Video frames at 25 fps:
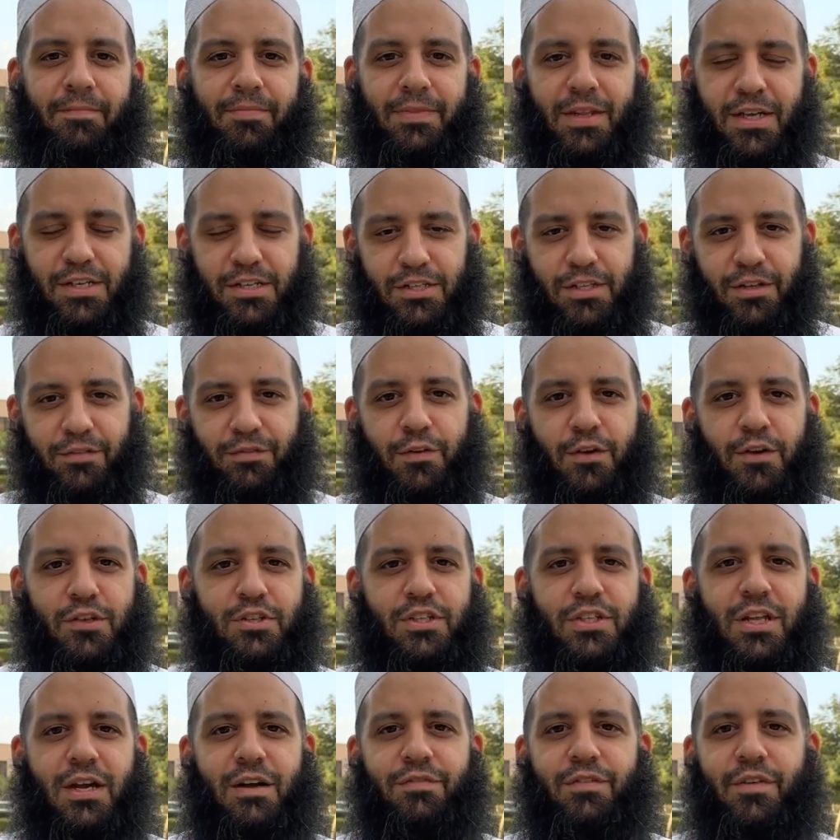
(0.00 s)
That's the
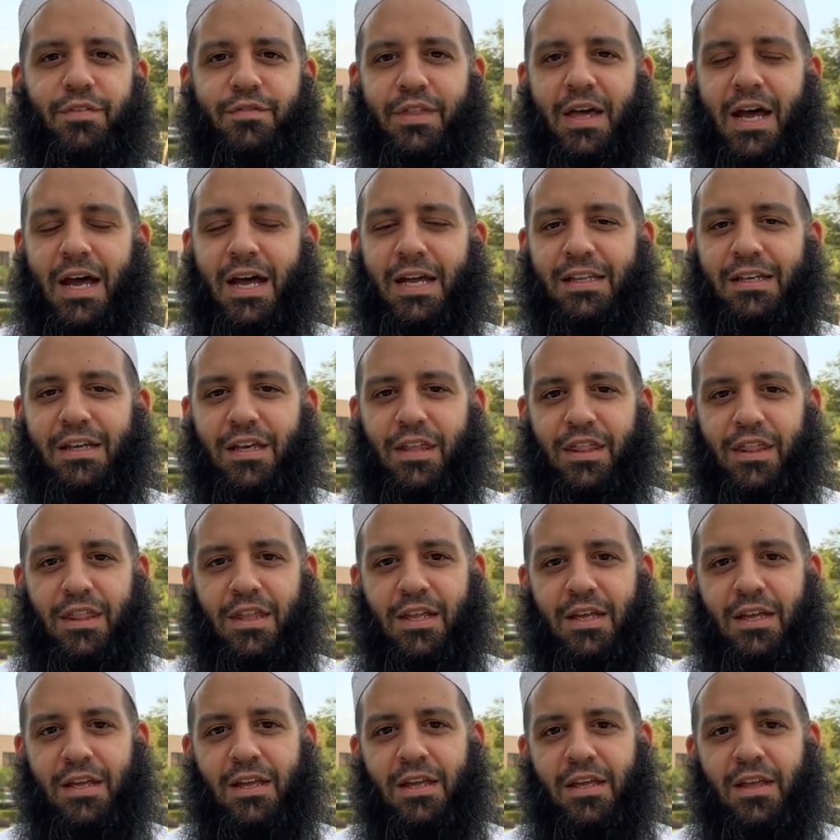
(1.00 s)
first half of the hadith.
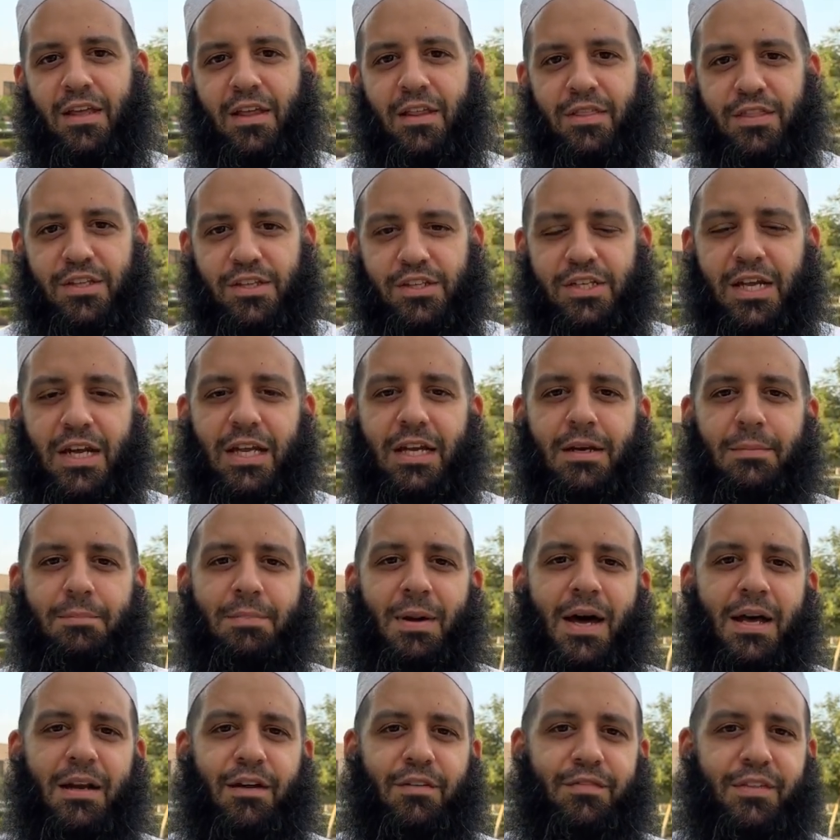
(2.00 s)
The second
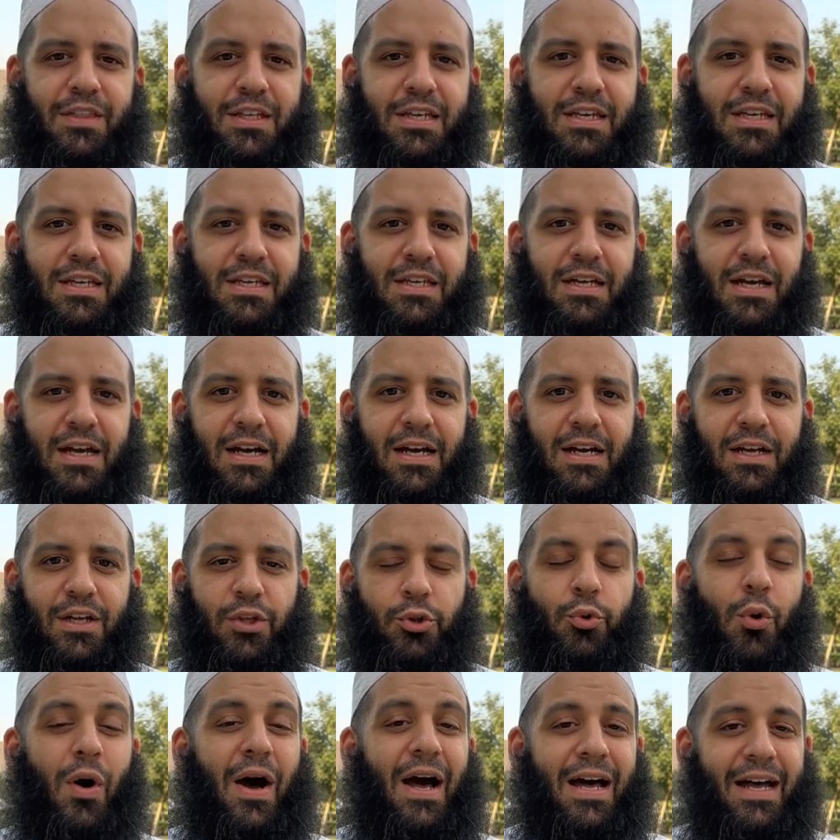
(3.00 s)
part of the uh,
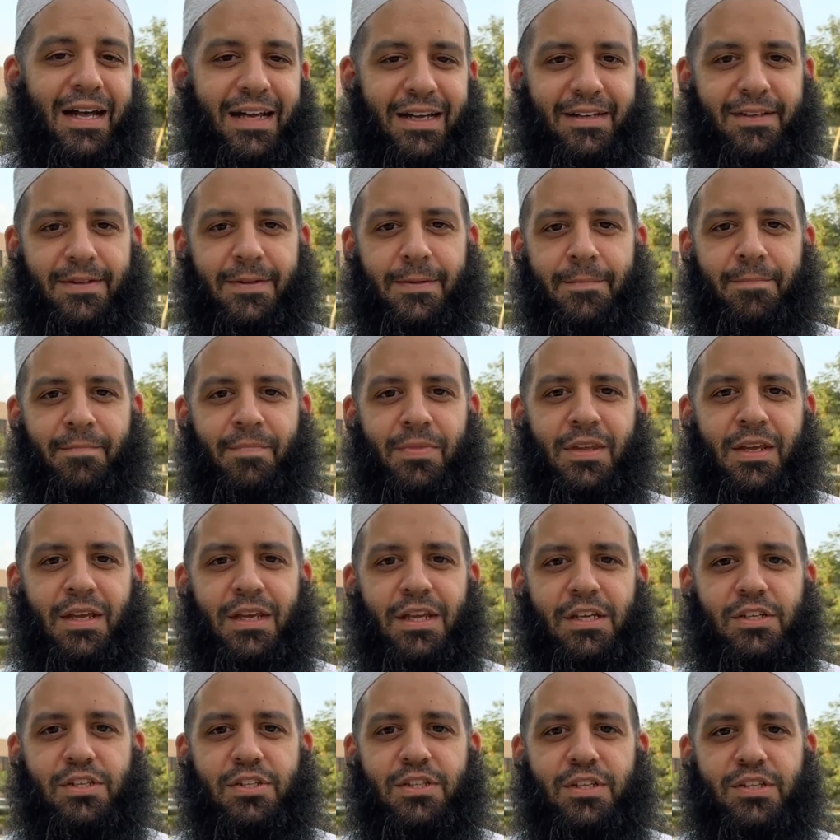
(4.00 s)
dua
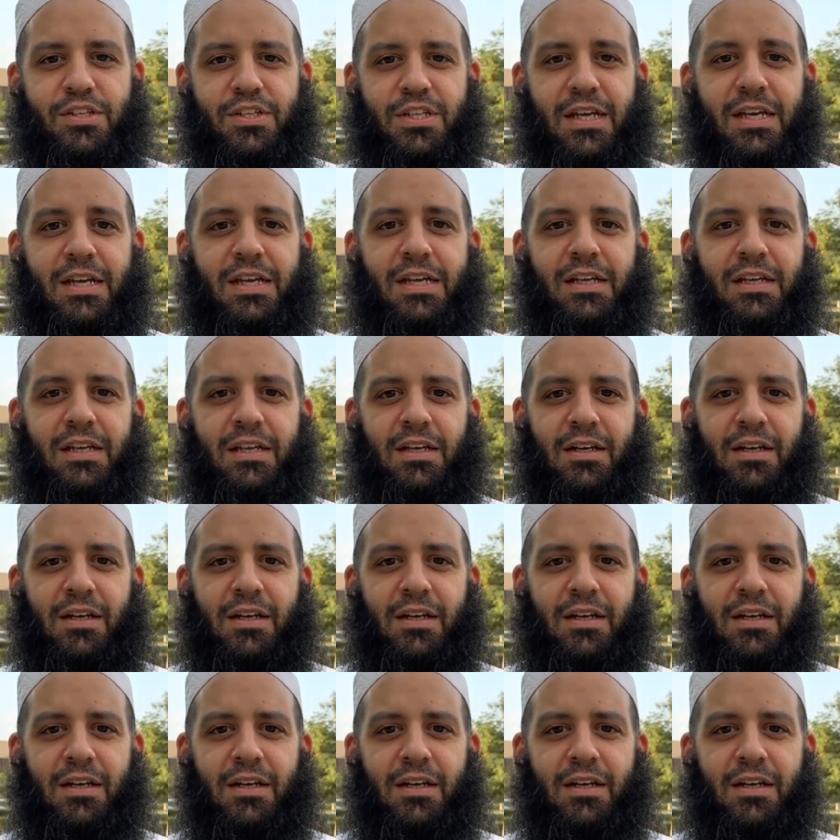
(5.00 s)
is to say,